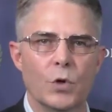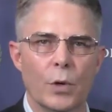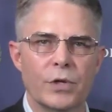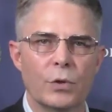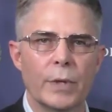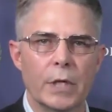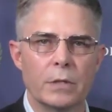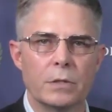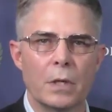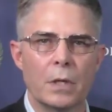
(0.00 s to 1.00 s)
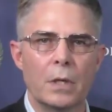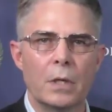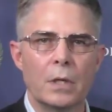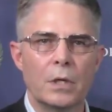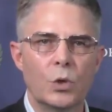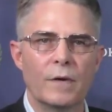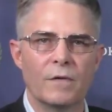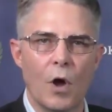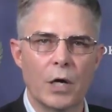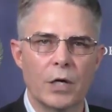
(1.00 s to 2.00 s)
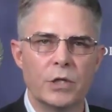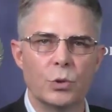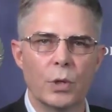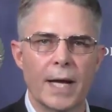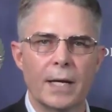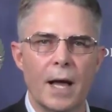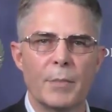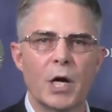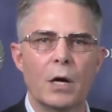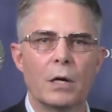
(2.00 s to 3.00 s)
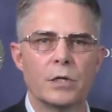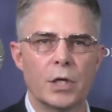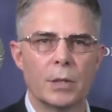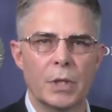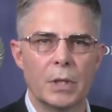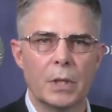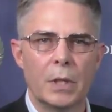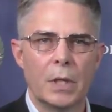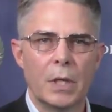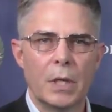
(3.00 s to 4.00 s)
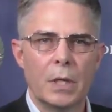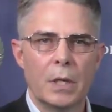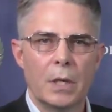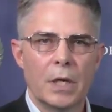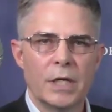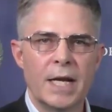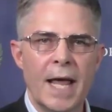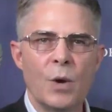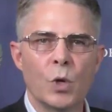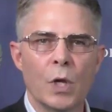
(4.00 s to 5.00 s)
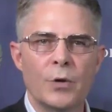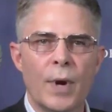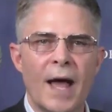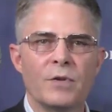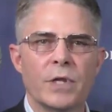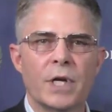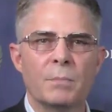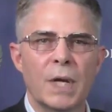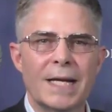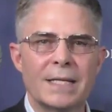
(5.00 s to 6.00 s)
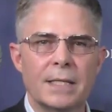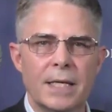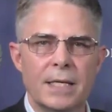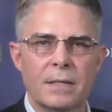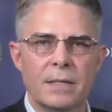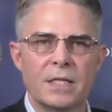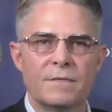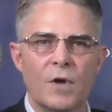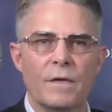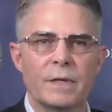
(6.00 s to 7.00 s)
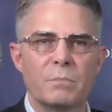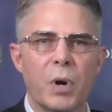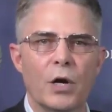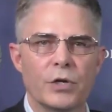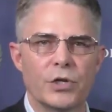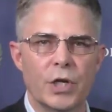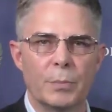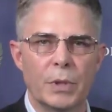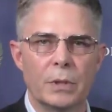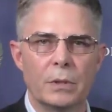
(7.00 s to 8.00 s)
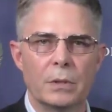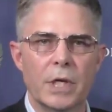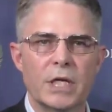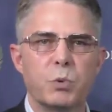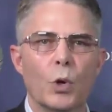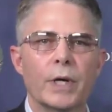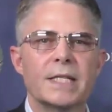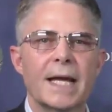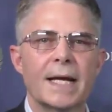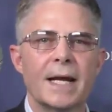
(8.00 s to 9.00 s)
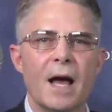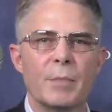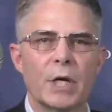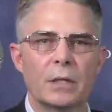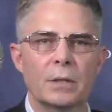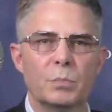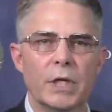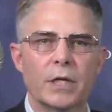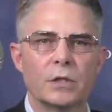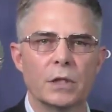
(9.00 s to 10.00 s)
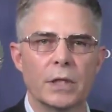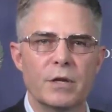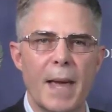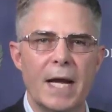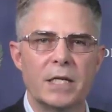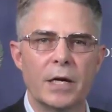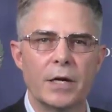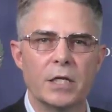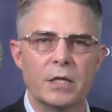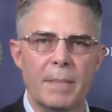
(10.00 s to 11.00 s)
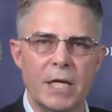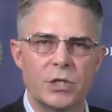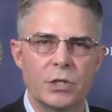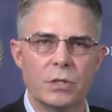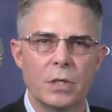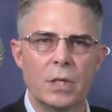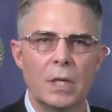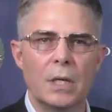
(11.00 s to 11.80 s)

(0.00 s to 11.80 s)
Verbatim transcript: of North Koreans who have long endured economic hardship. Today, we'll unravel the complexities of this evolving partnership, exploring its economic, political, and humanitarian dimensions.